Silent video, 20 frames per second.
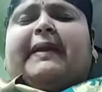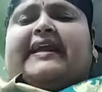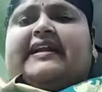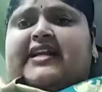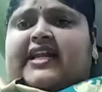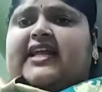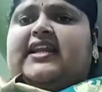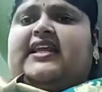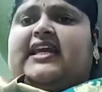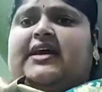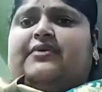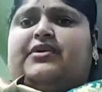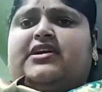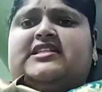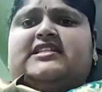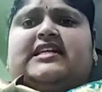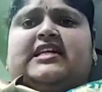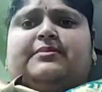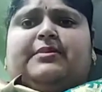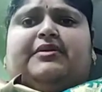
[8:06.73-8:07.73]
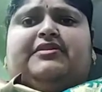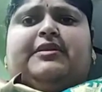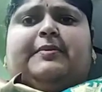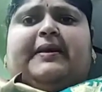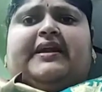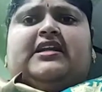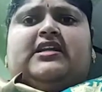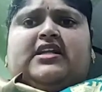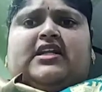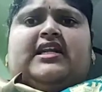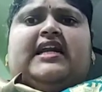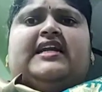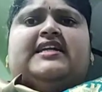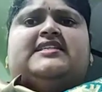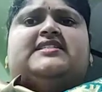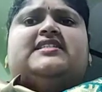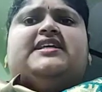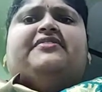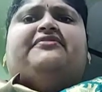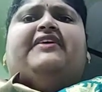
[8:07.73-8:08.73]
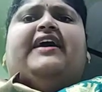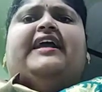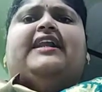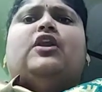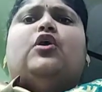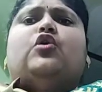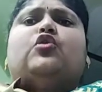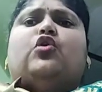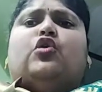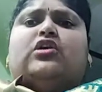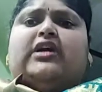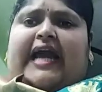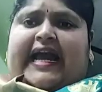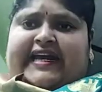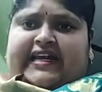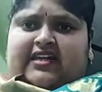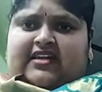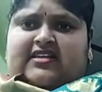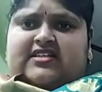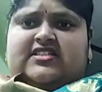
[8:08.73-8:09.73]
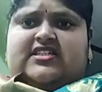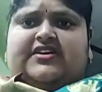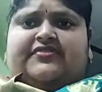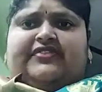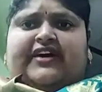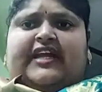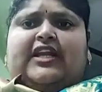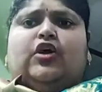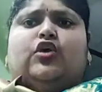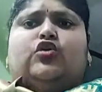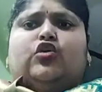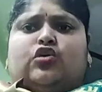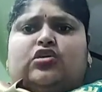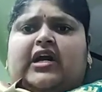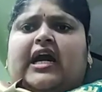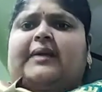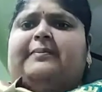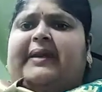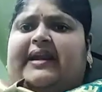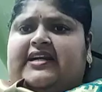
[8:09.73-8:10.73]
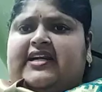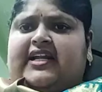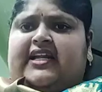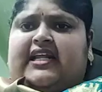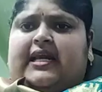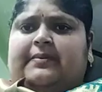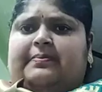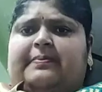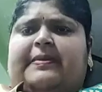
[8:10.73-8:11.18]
bacteria. What is the name of the bacteria? It is Staphylococci. Staphylococci bacteria.